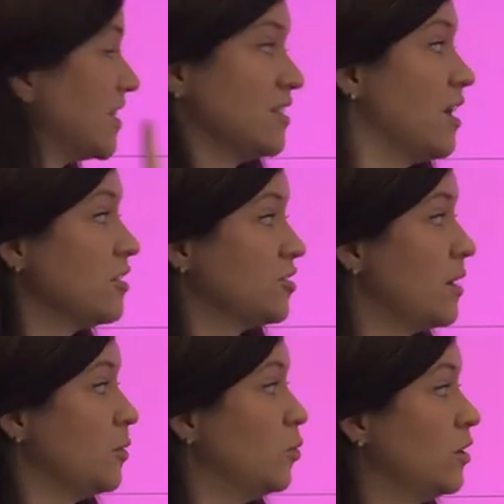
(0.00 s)
It's not
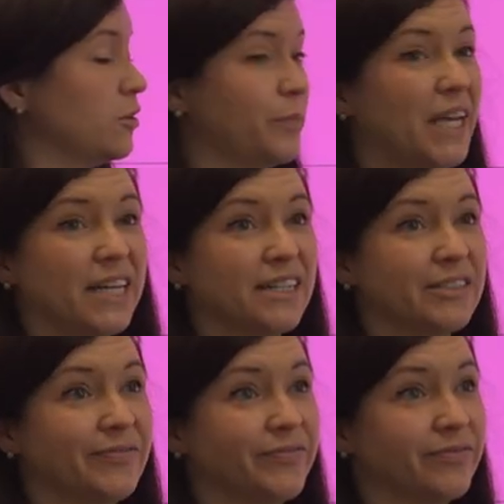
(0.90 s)
describing will or bake.
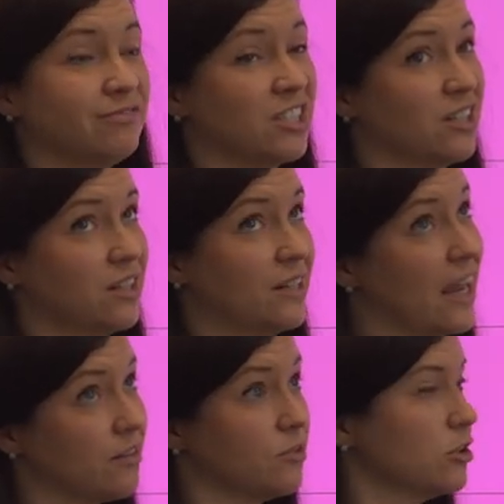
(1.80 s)
It's not an
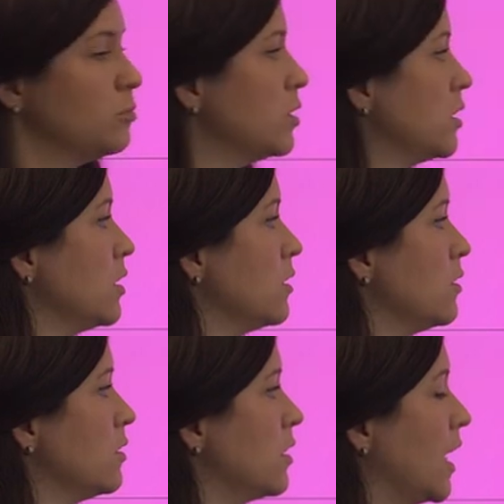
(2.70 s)
adverb.
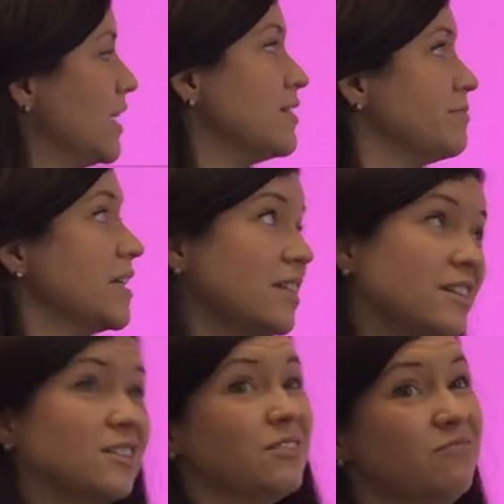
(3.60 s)
I it
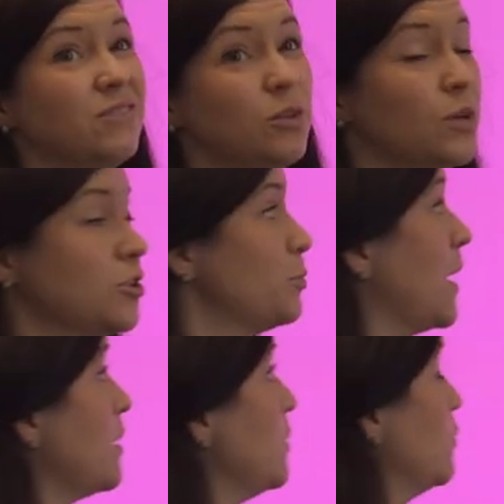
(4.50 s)
is you want your
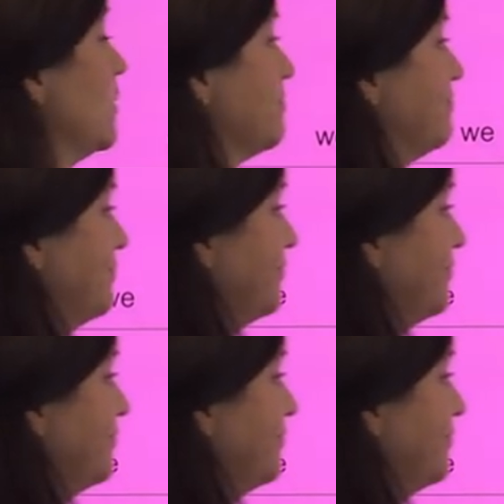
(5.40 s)
pie to be warm,